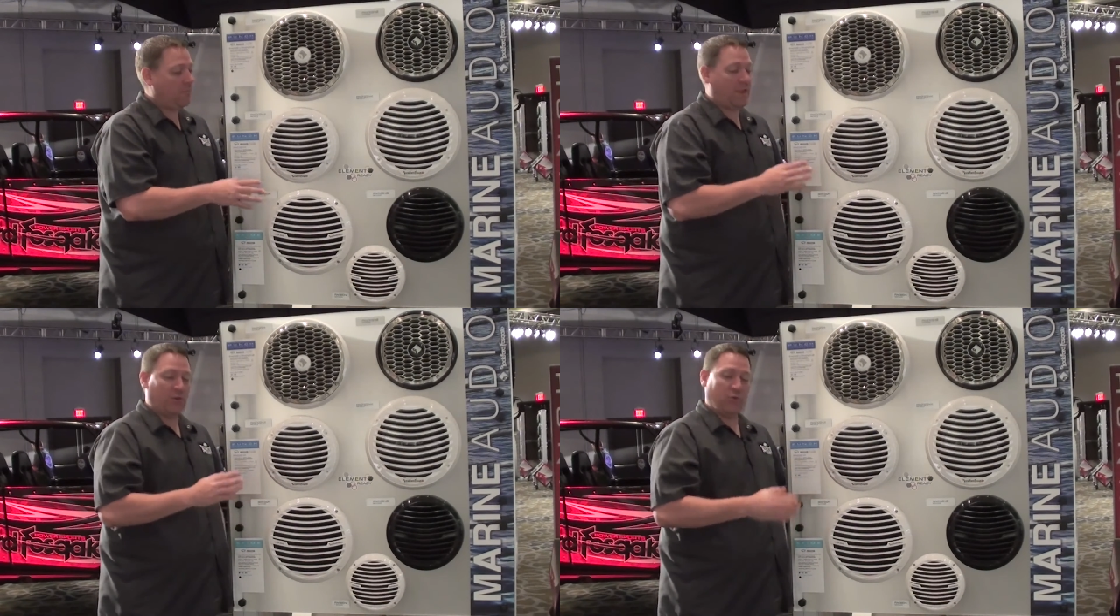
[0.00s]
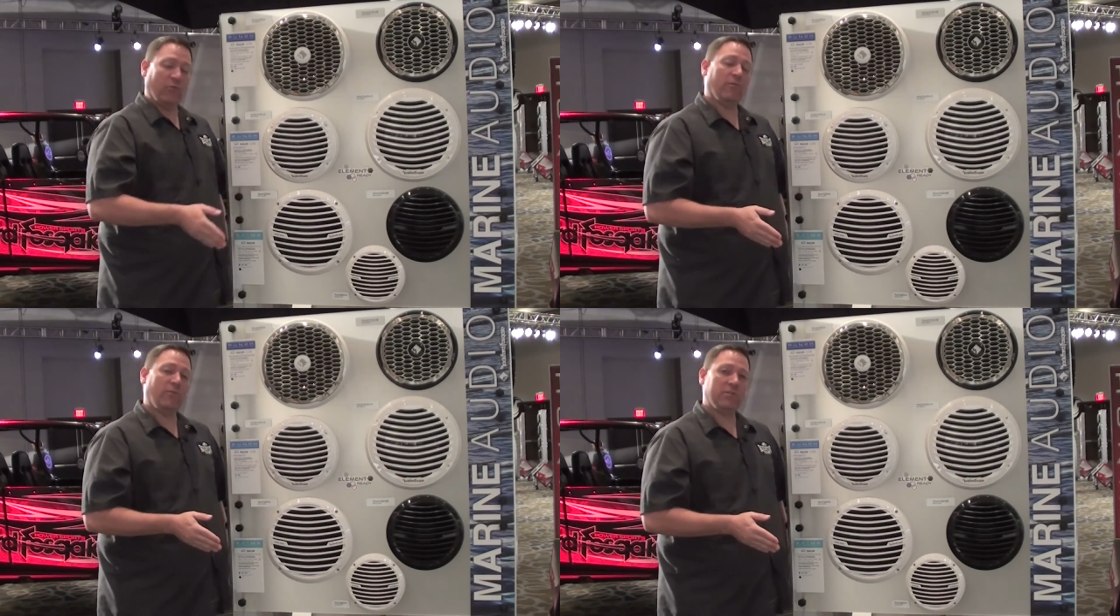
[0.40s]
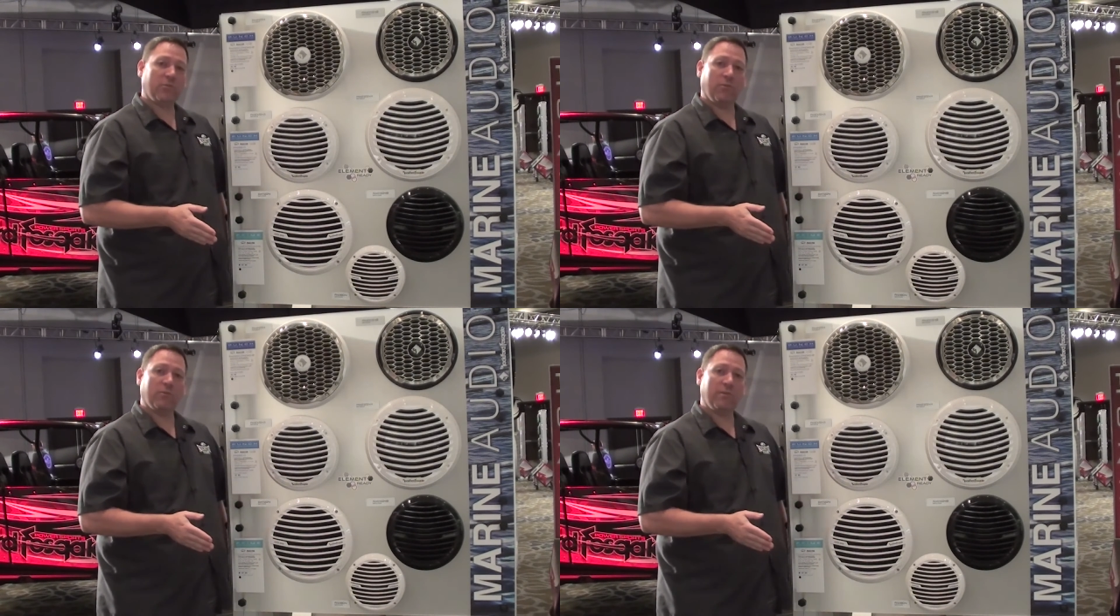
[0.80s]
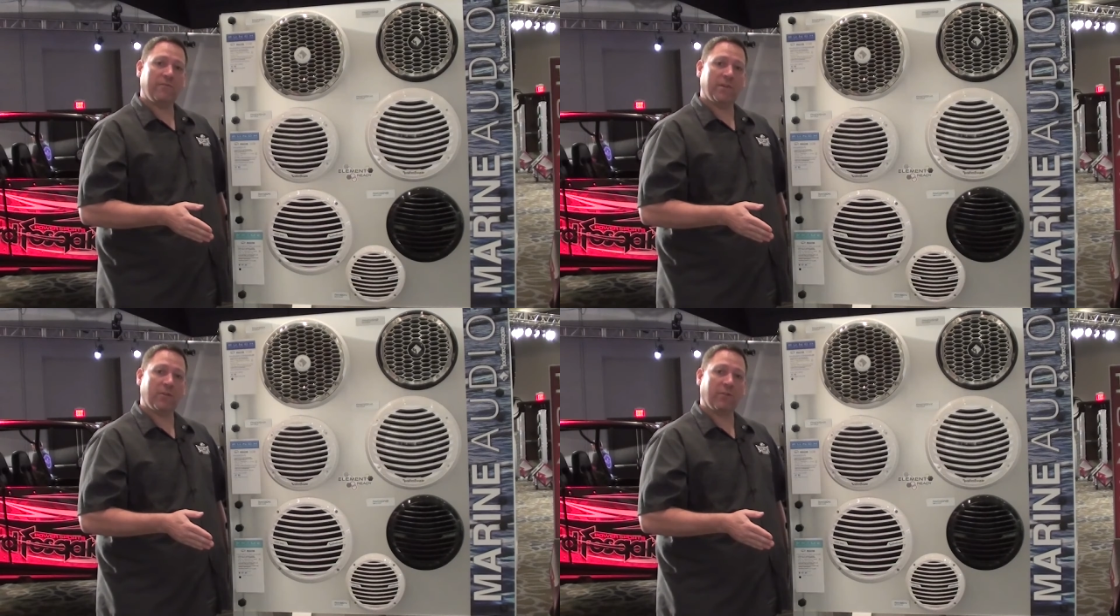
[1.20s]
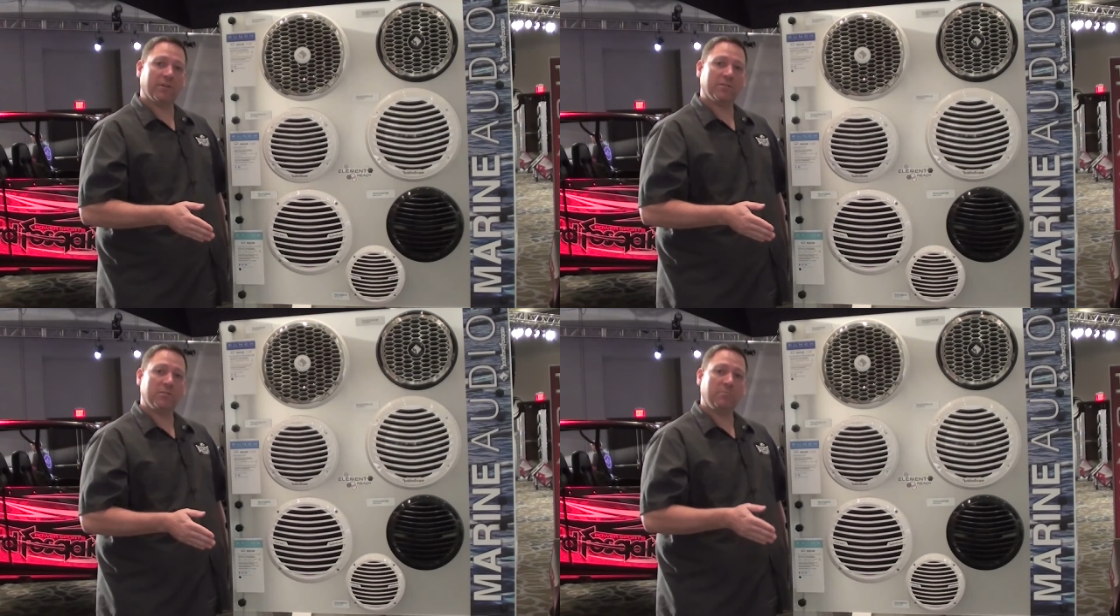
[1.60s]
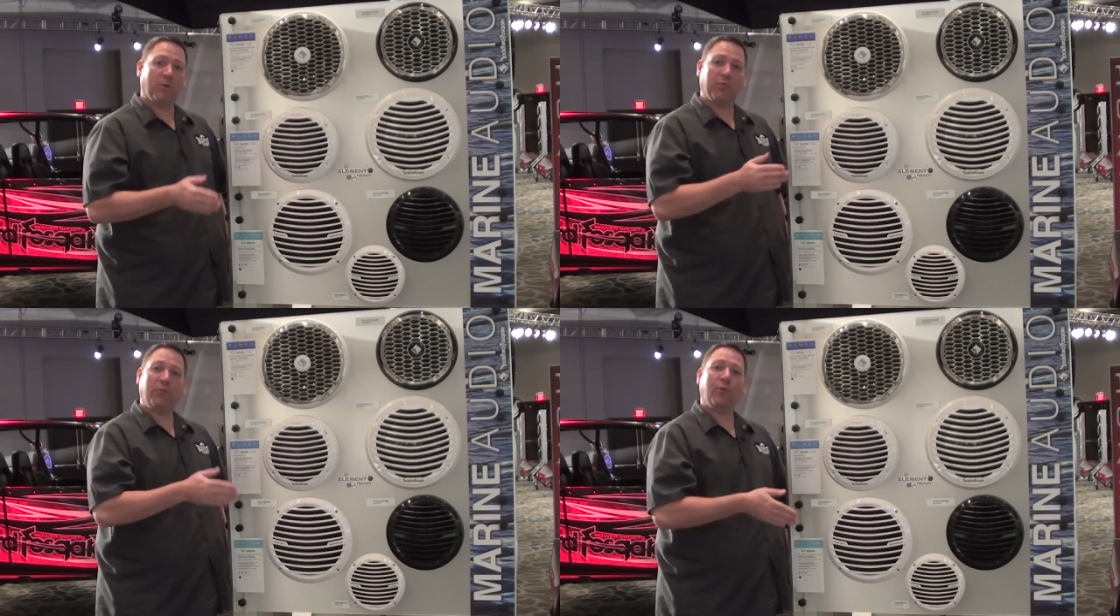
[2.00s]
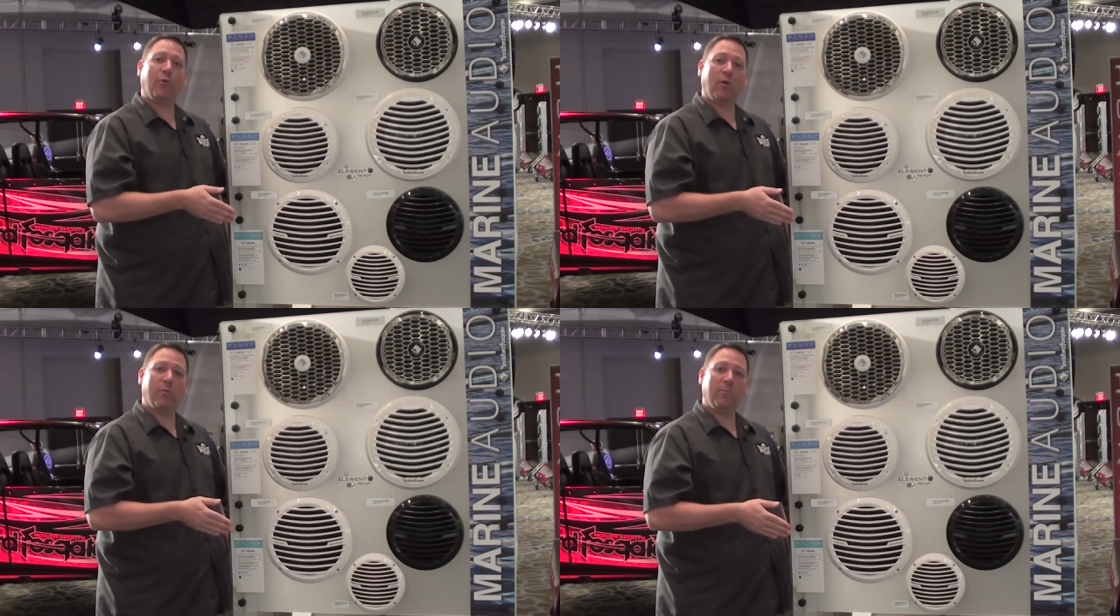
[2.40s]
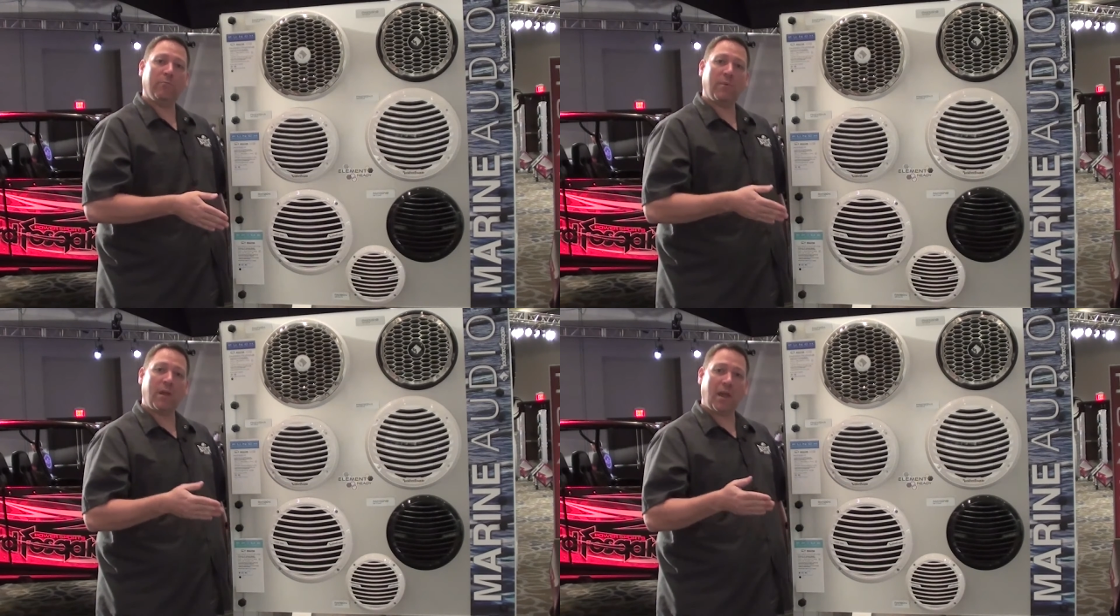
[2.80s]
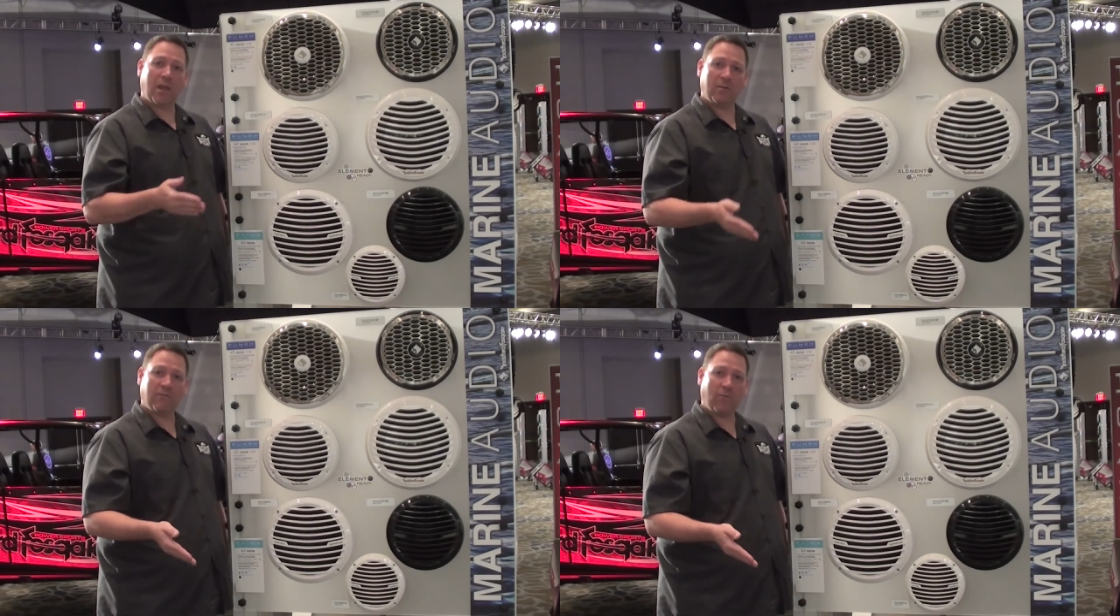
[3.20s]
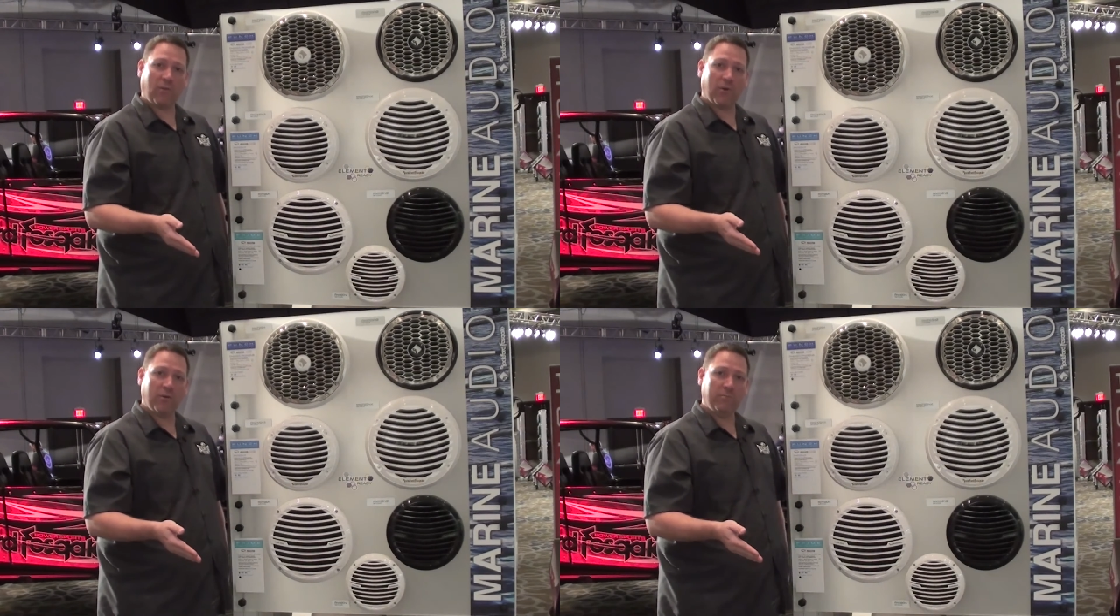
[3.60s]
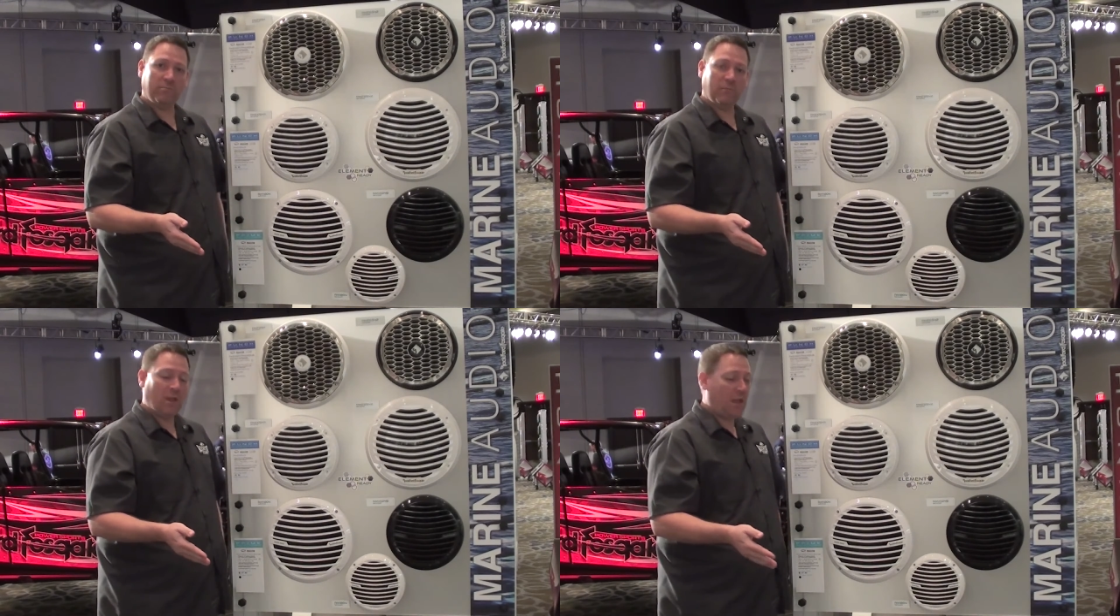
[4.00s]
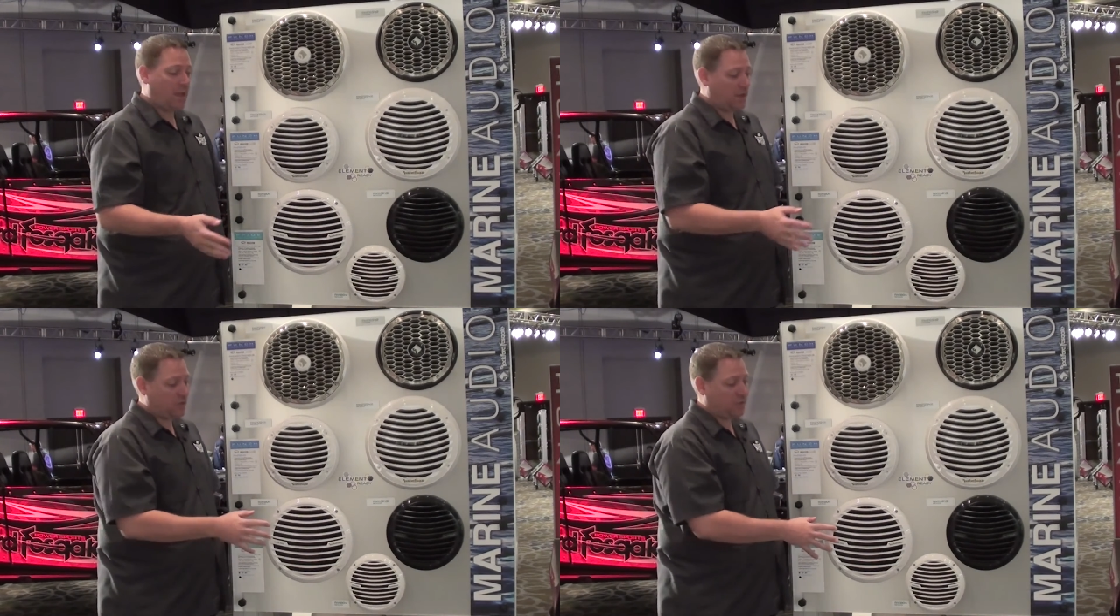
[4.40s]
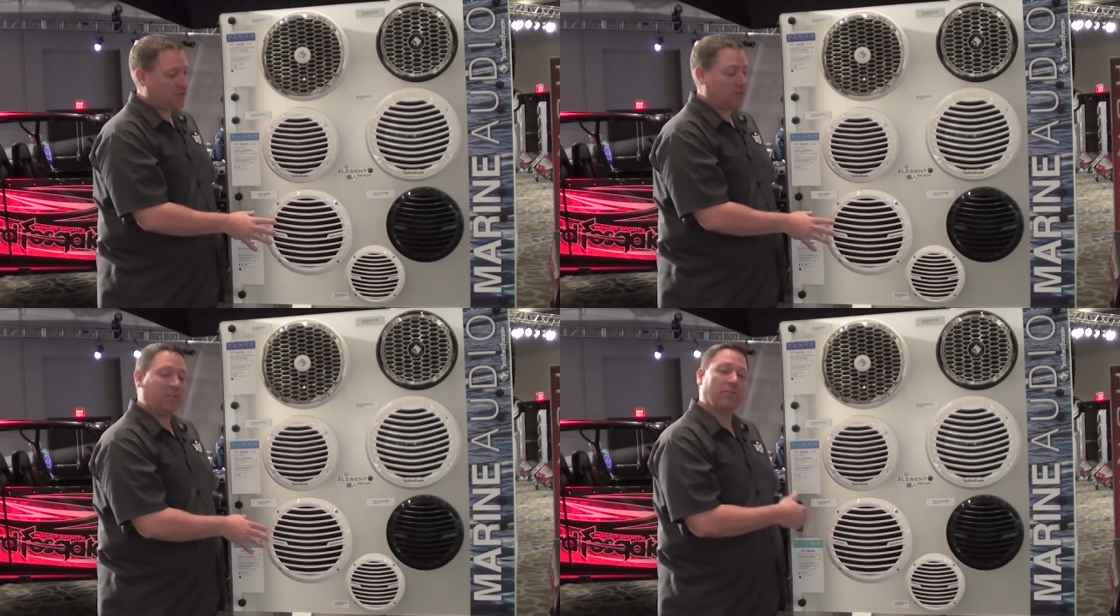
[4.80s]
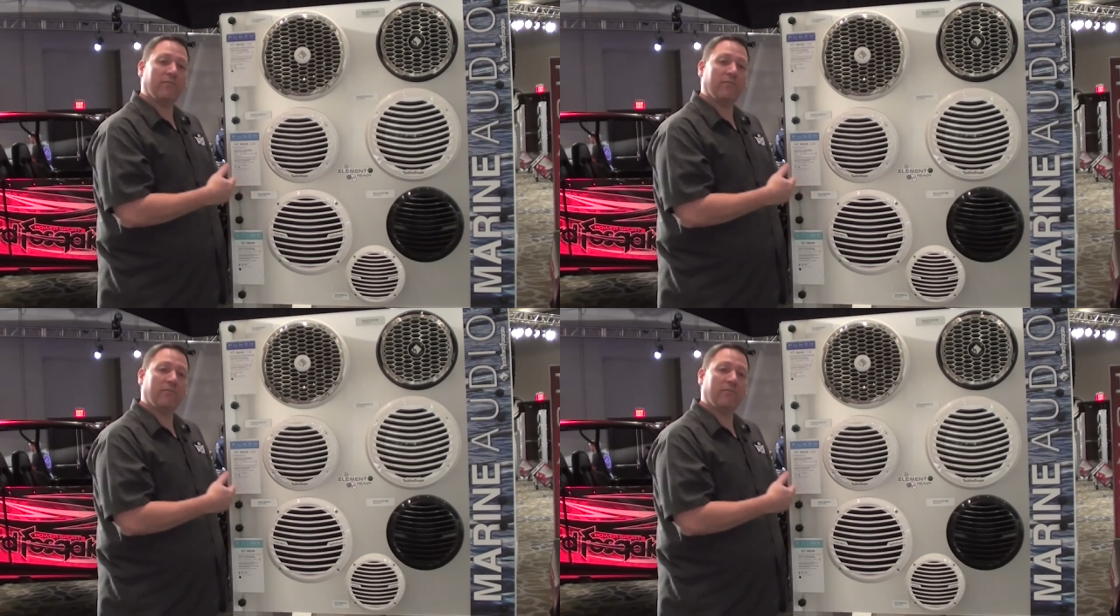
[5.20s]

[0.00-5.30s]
in dual voice coil configurations, both 2 ohm and 4 ohm. And as you can see, they're